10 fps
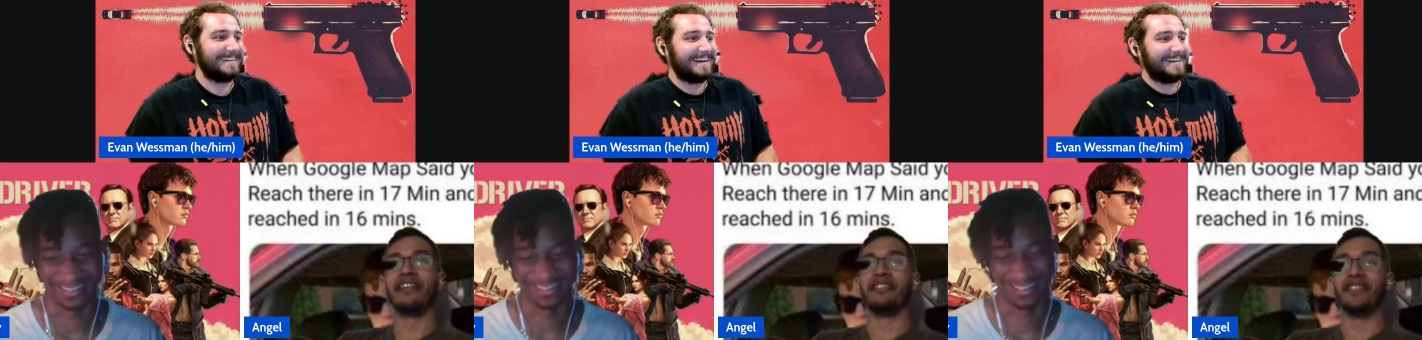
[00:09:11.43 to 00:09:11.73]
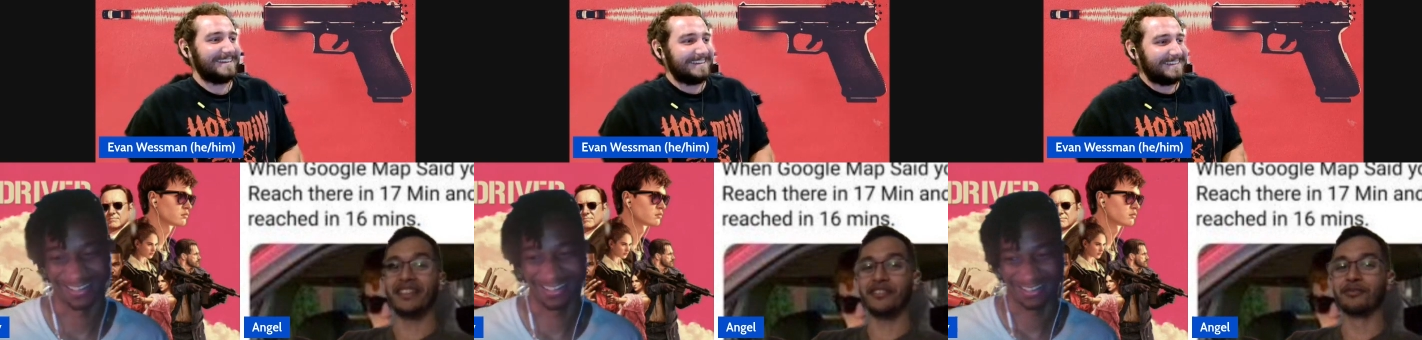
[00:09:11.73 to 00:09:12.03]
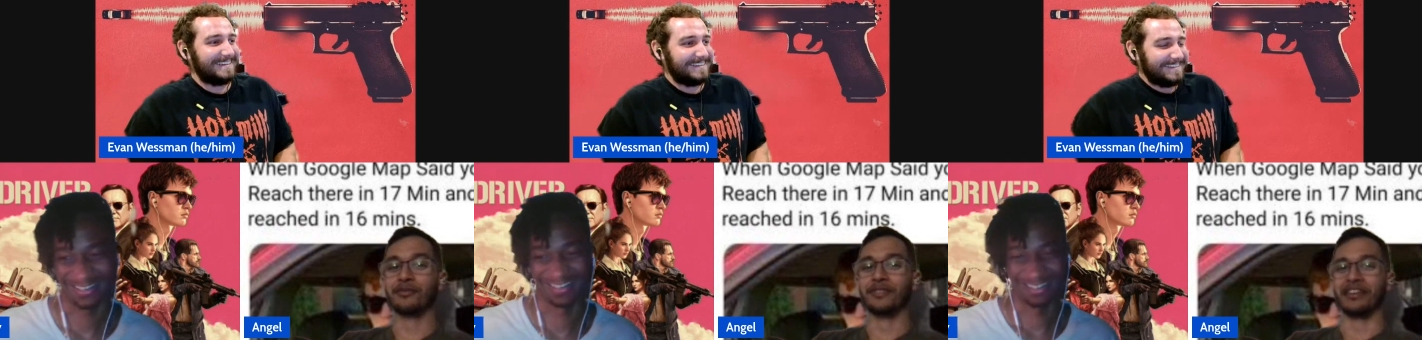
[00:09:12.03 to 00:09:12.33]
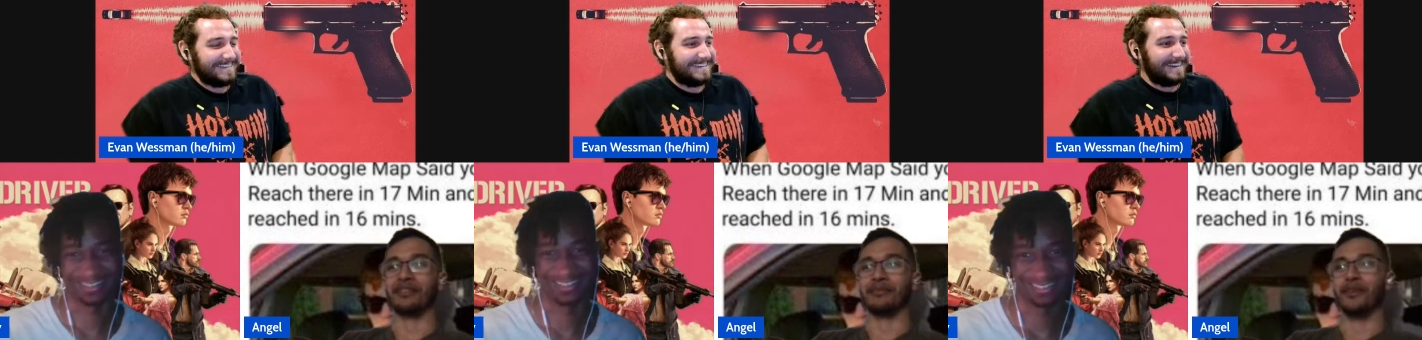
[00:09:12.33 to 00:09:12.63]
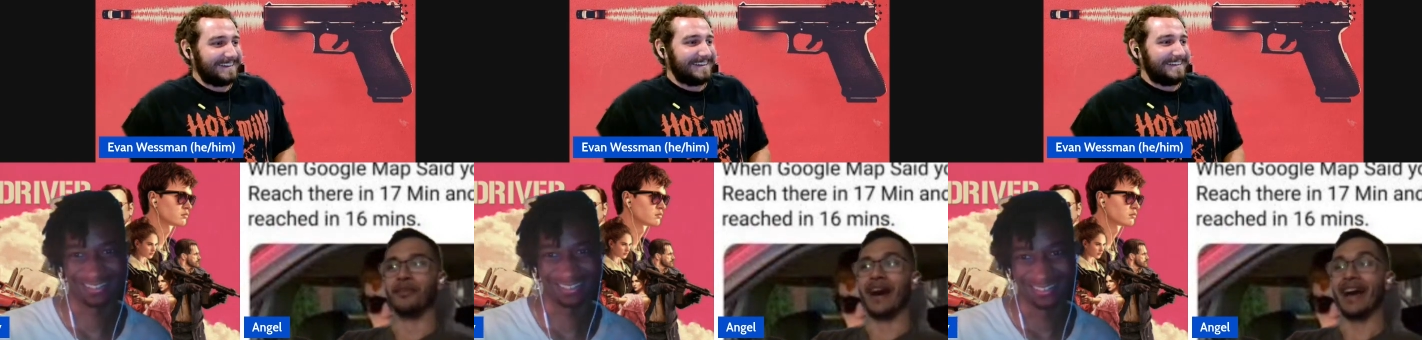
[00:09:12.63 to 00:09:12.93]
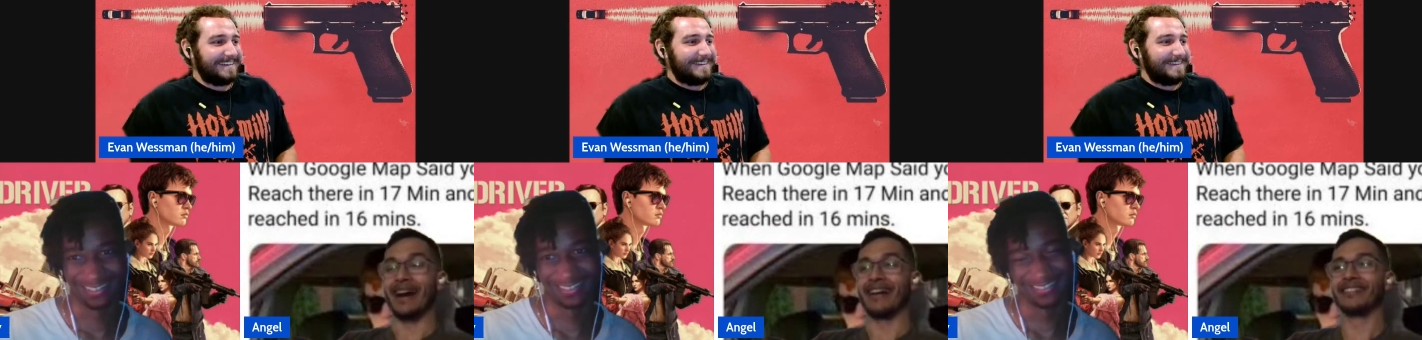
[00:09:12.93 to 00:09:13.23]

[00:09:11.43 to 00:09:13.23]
Speaker 1: That's a really good moment. I honestly